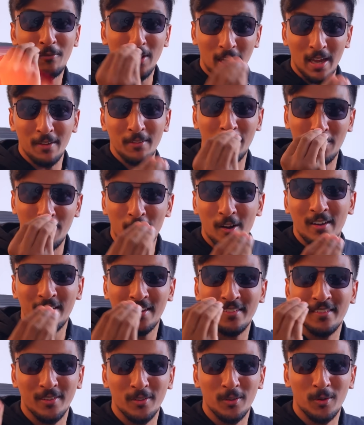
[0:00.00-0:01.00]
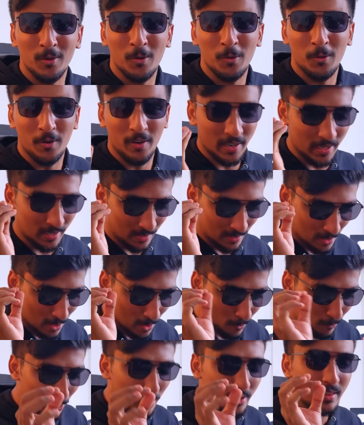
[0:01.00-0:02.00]
have to have the coordination throughout, right?
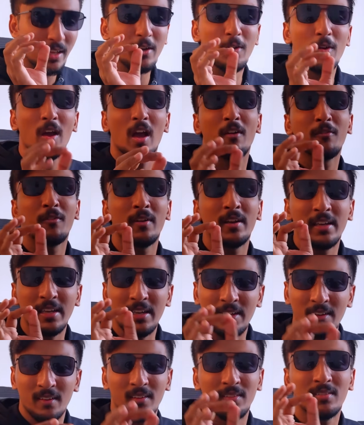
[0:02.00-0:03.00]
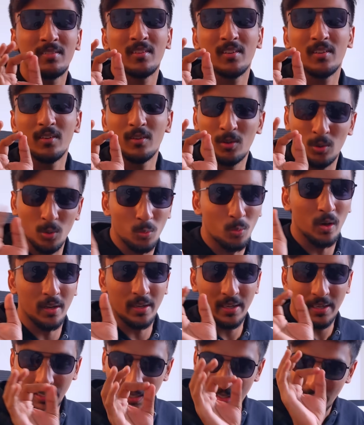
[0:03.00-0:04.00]
For that, you have to have an interest to
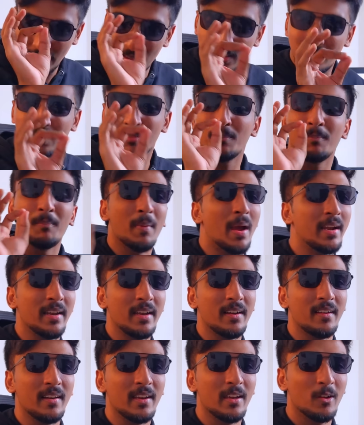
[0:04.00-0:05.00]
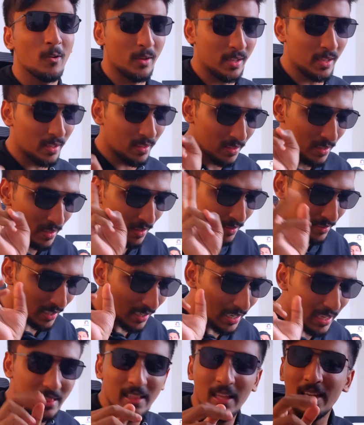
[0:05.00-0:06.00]
work. It is mandatory, okay?
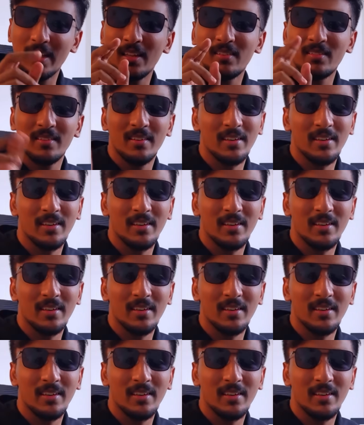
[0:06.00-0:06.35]
Second thing